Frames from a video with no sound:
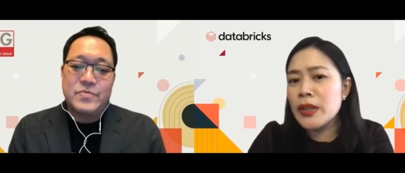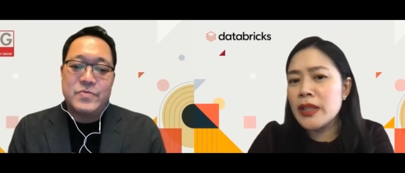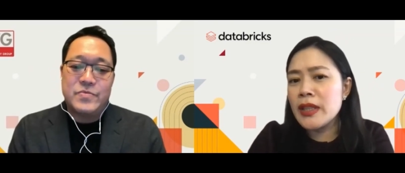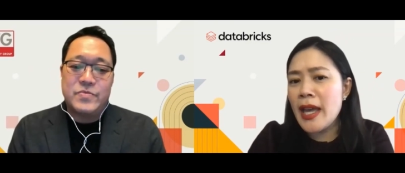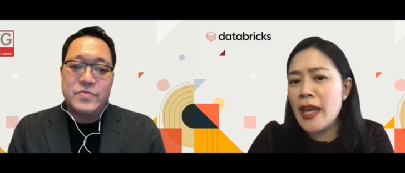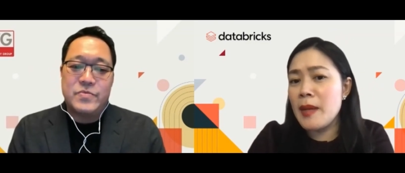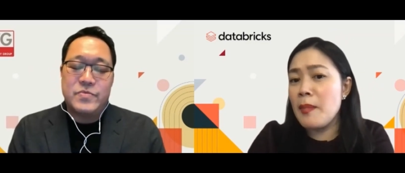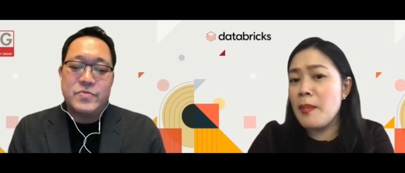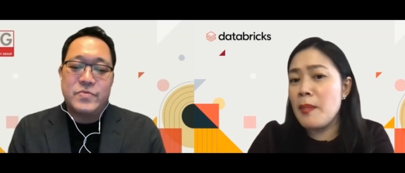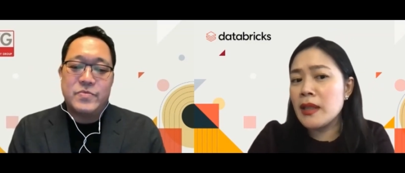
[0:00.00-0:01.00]
Speaker 1: looking at
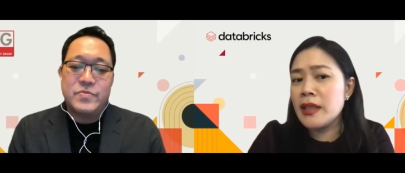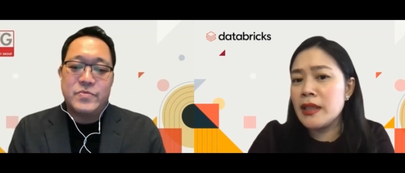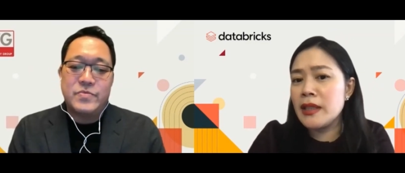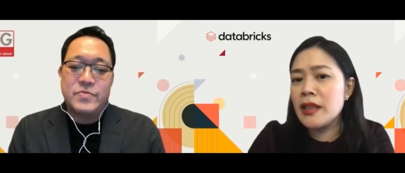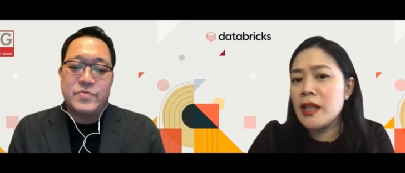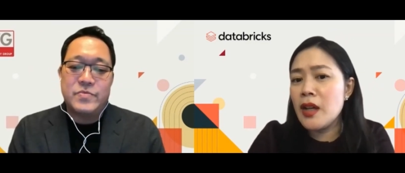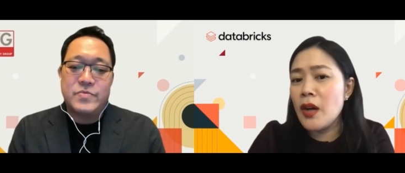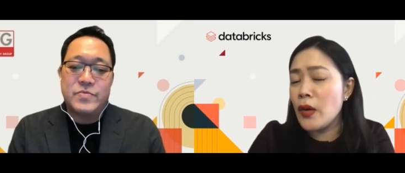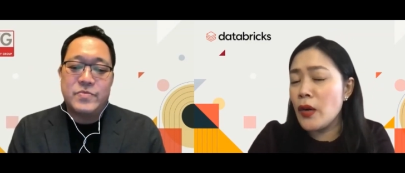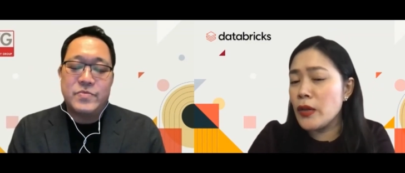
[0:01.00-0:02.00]
embarking
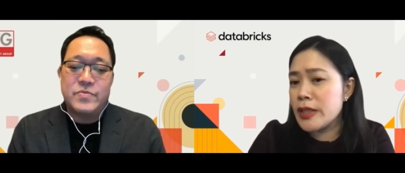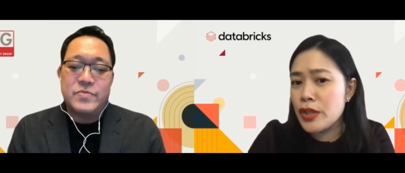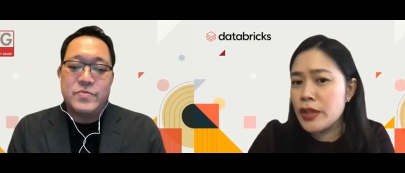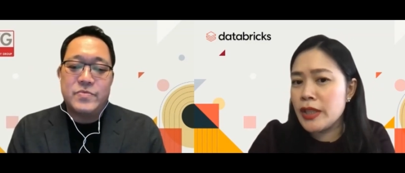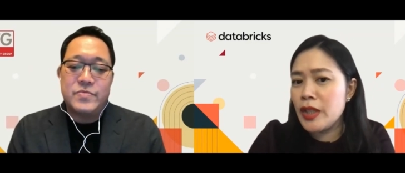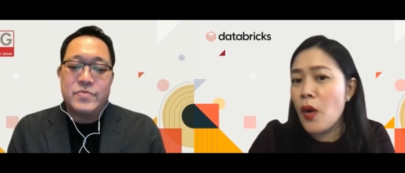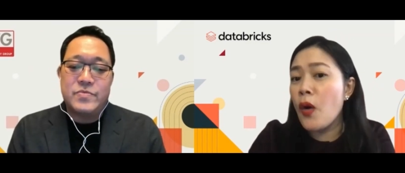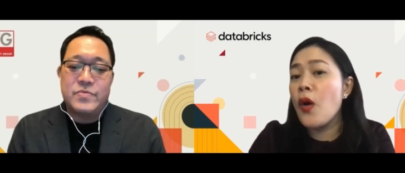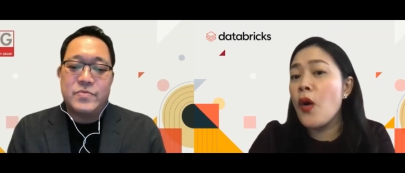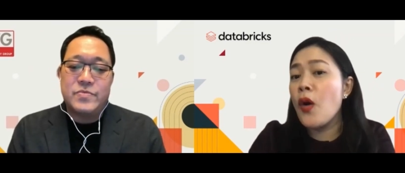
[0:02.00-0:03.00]
on this journey
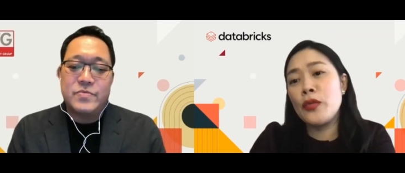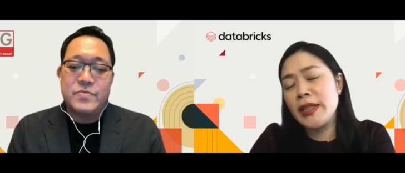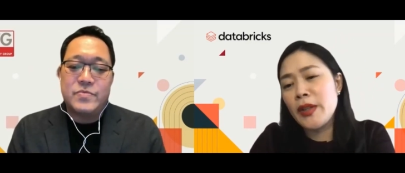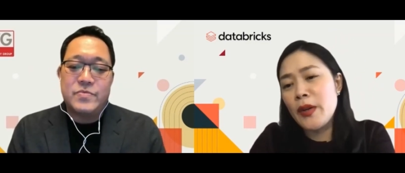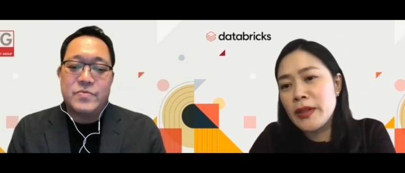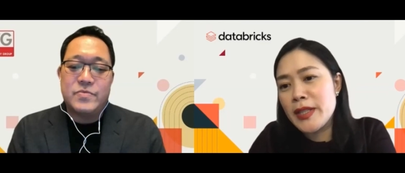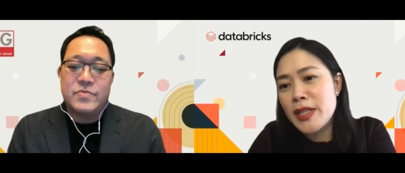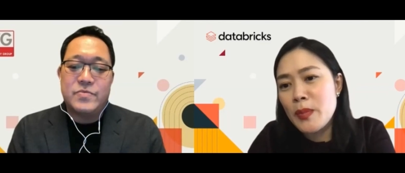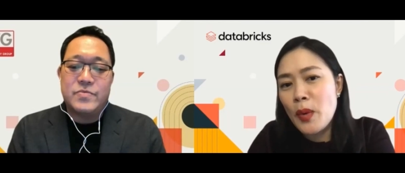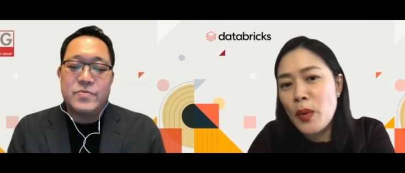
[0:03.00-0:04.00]
or already on
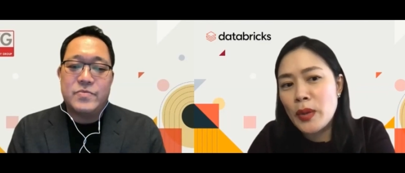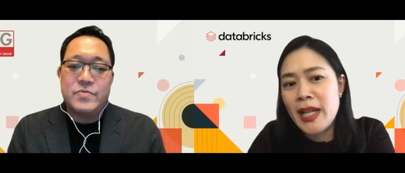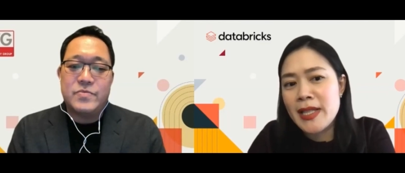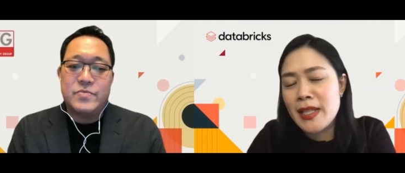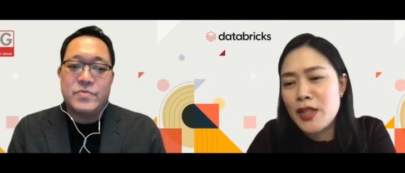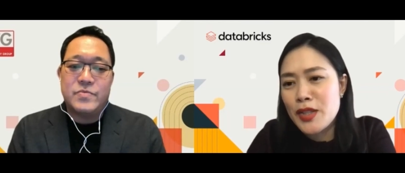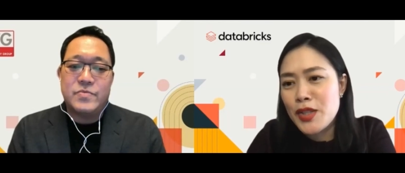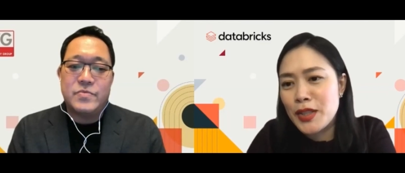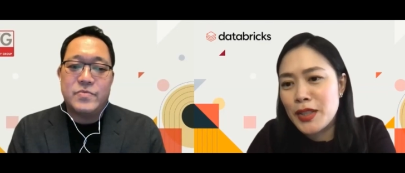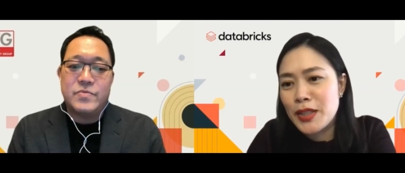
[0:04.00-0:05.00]
this
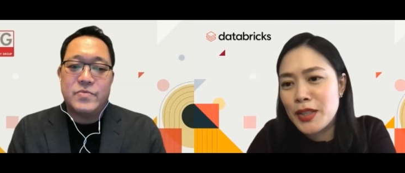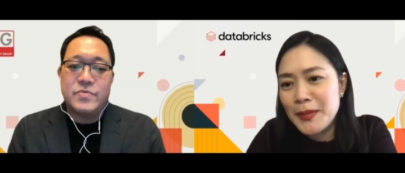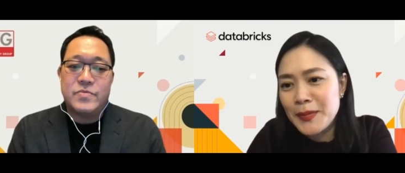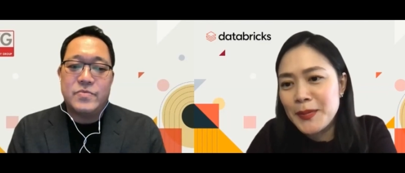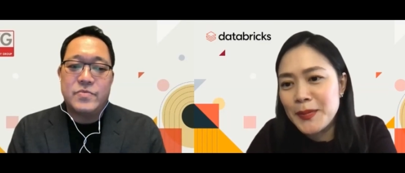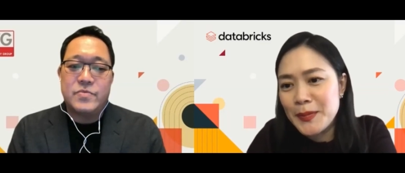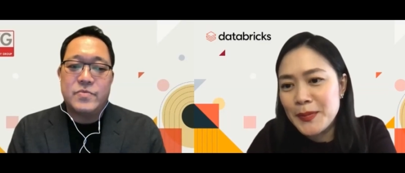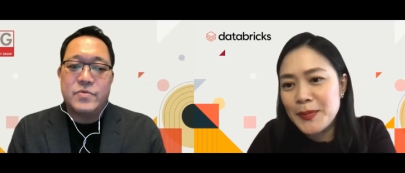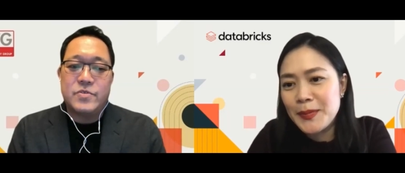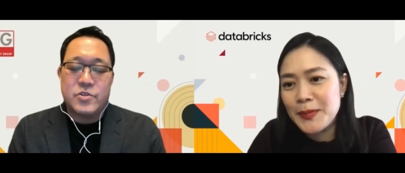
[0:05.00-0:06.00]
modernization journey?
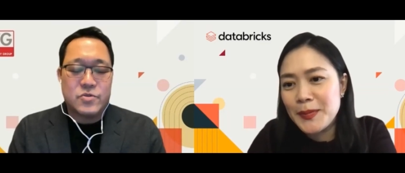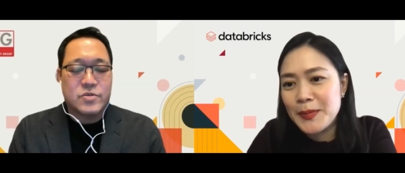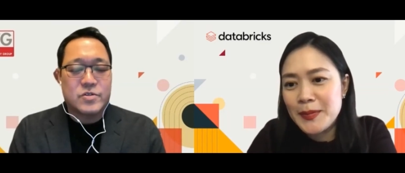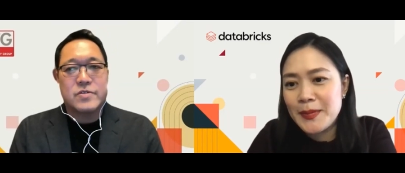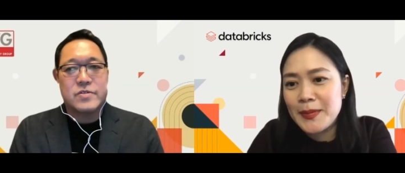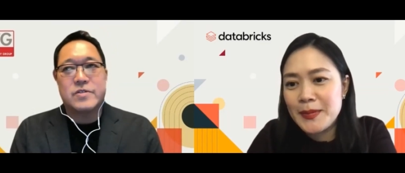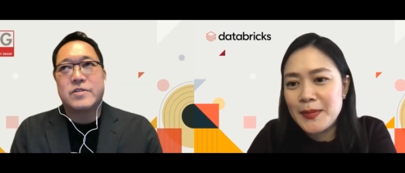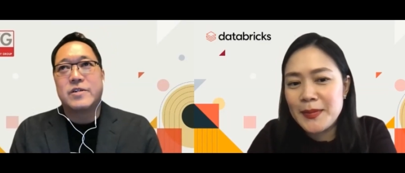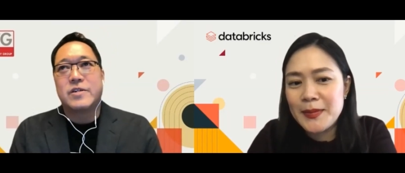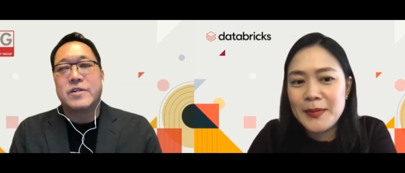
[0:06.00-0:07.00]
Speaker 2: Sure.
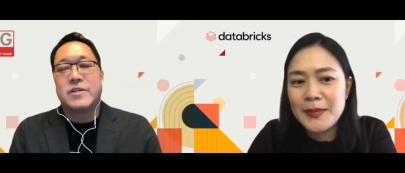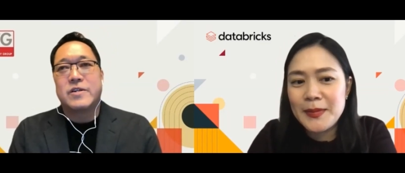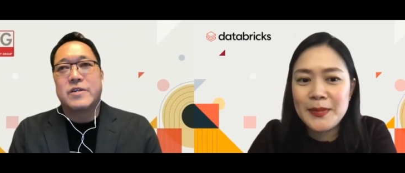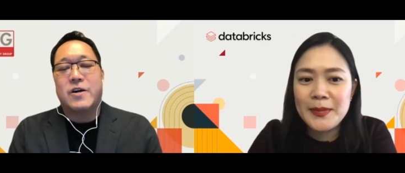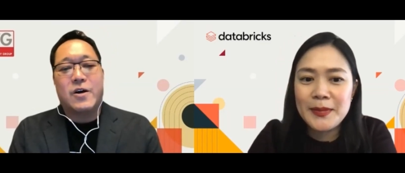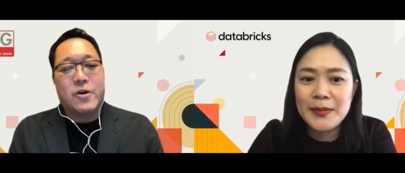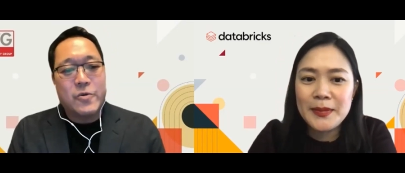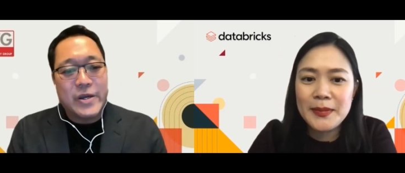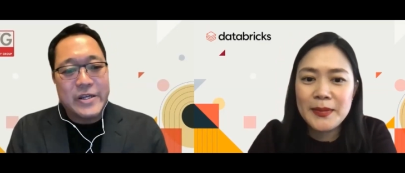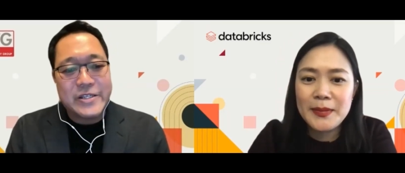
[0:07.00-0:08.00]

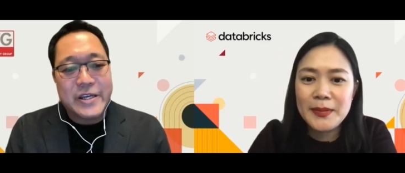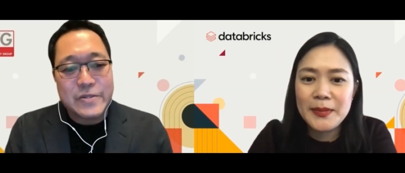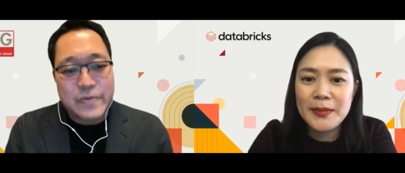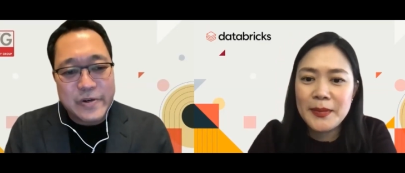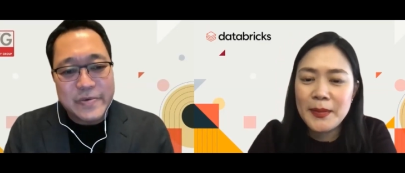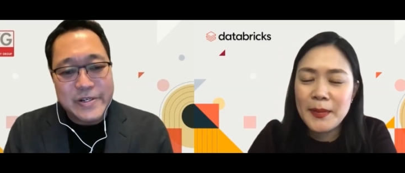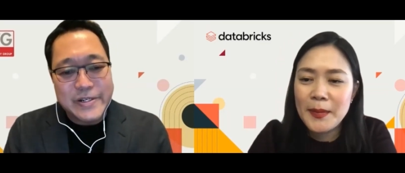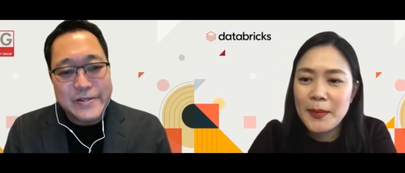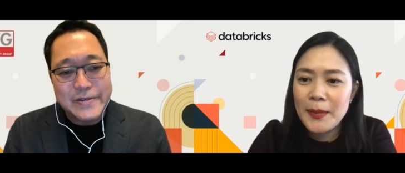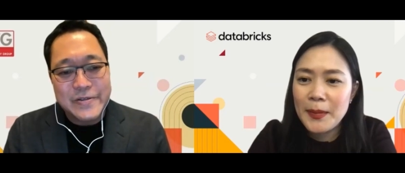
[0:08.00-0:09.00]
Always experiment.
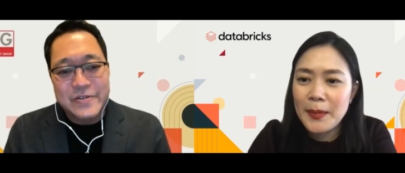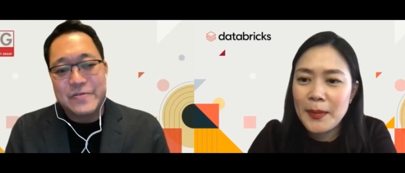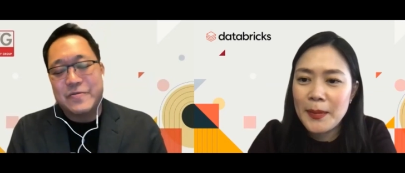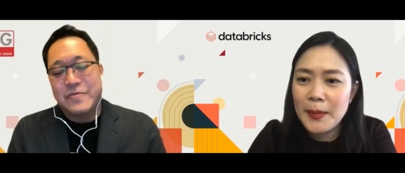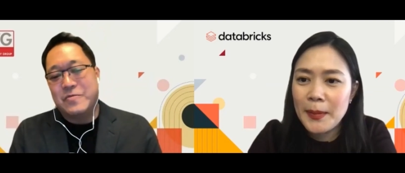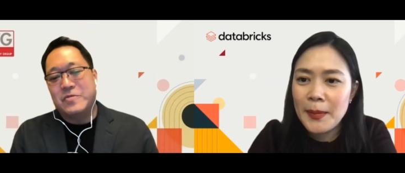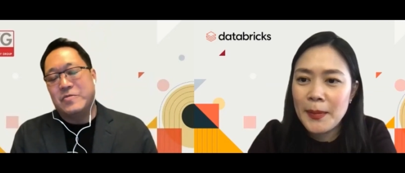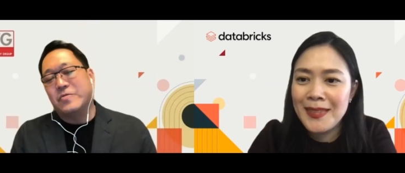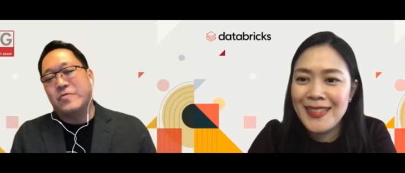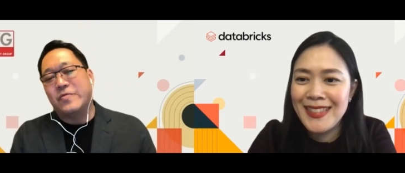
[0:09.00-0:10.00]
You know,
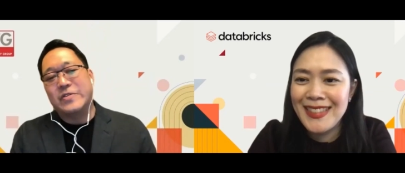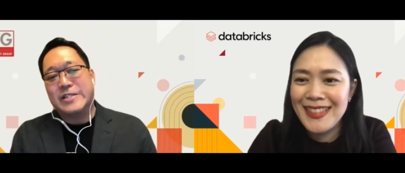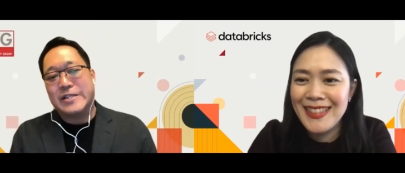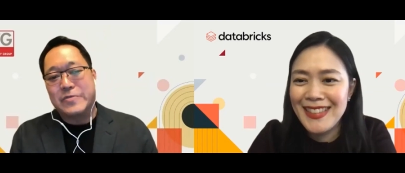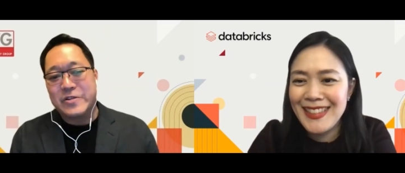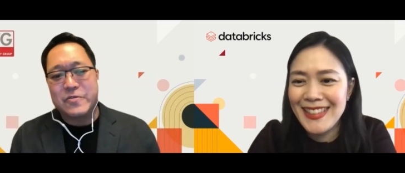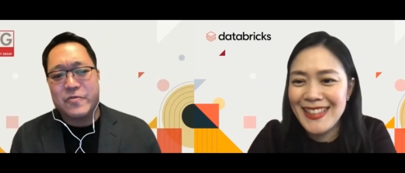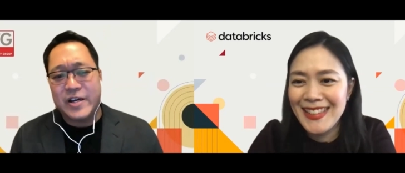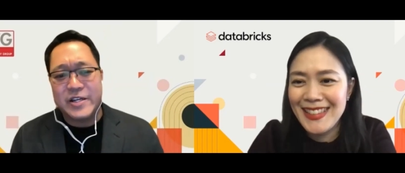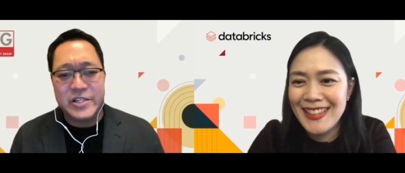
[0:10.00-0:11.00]
first thing, we need to
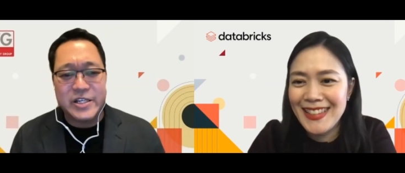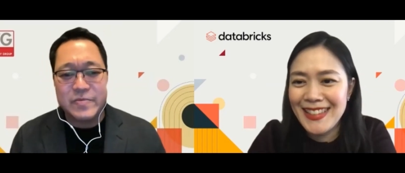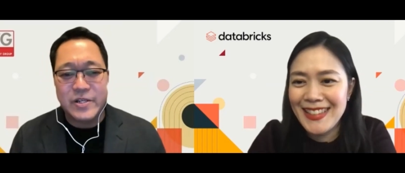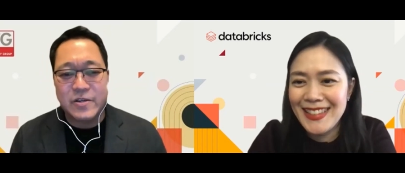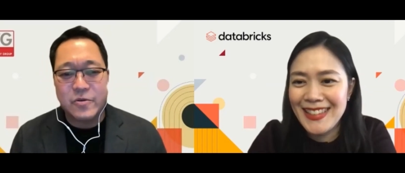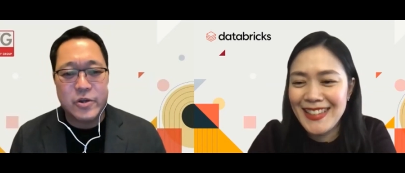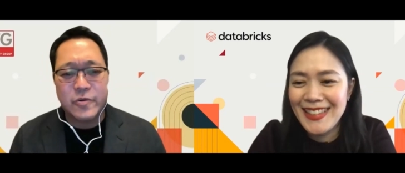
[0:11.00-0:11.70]
find a cheap and quick